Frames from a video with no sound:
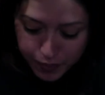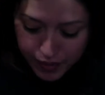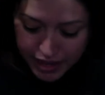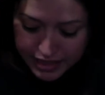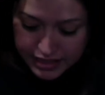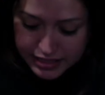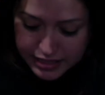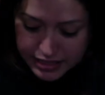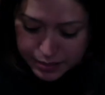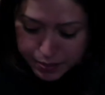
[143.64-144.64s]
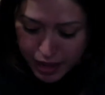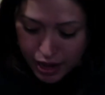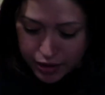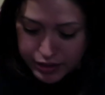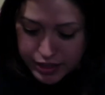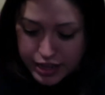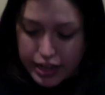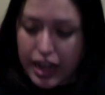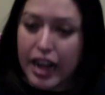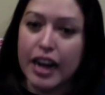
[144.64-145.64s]
and this is about
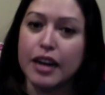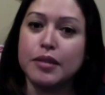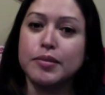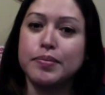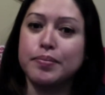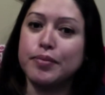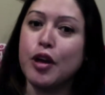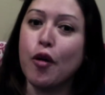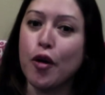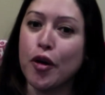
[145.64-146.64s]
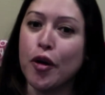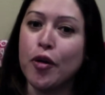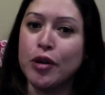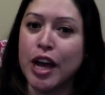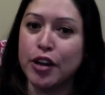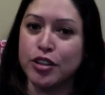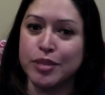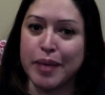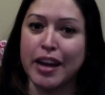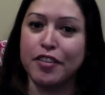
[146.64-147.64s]
your own
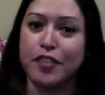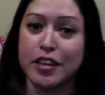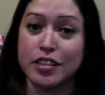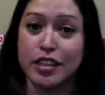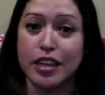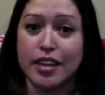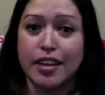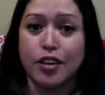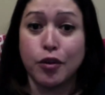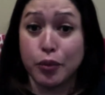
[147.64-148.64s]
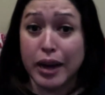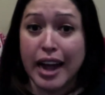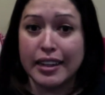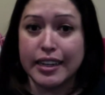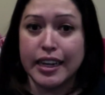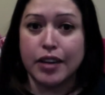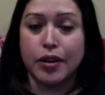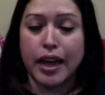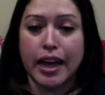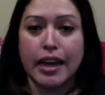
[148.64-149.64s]
energy manifesting your reality,
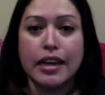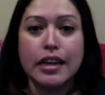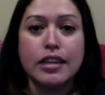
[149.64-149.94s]
okay?